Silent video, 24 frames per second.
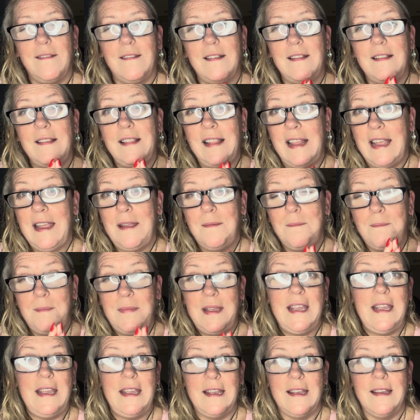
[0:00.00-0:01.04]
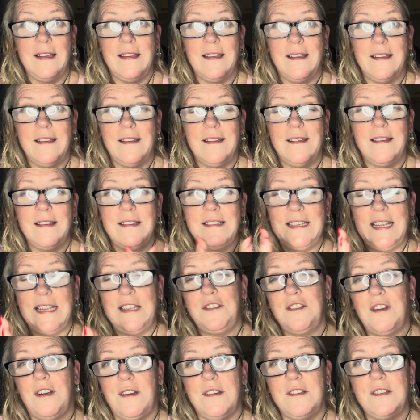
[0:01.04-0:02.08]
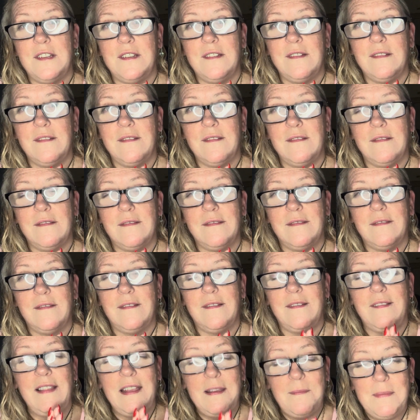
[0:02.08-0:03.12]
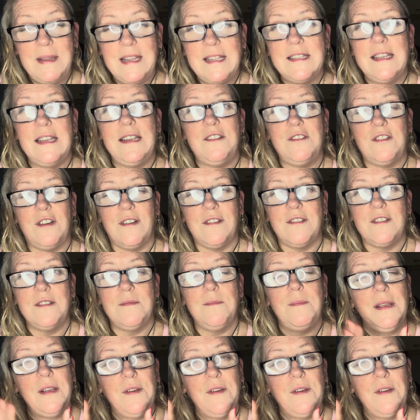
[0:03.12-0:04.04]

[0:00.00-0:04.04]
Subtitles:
let me take charge. Let me take charge.